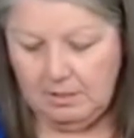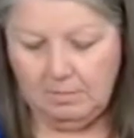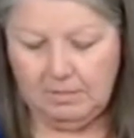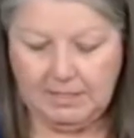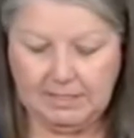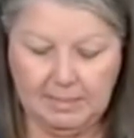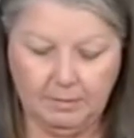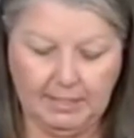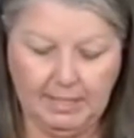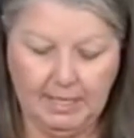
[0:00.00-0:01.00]
Because they
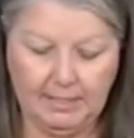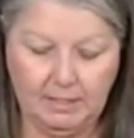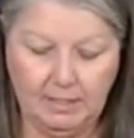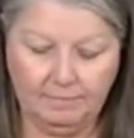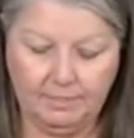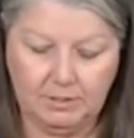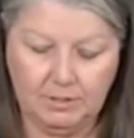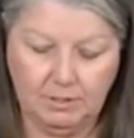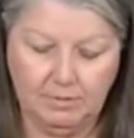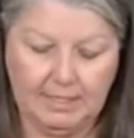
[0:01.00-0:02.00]
were kind enough to
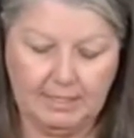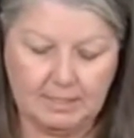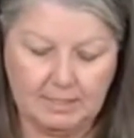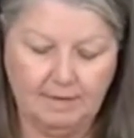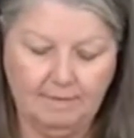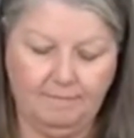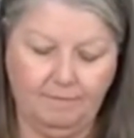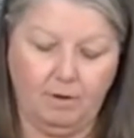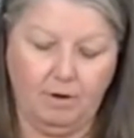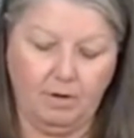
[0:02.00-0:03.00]
donate stuff
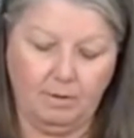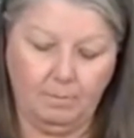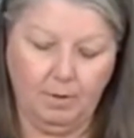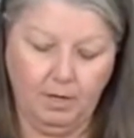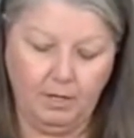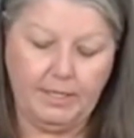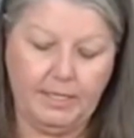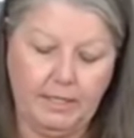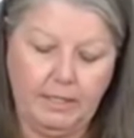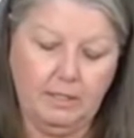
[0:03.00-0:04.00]
for our party.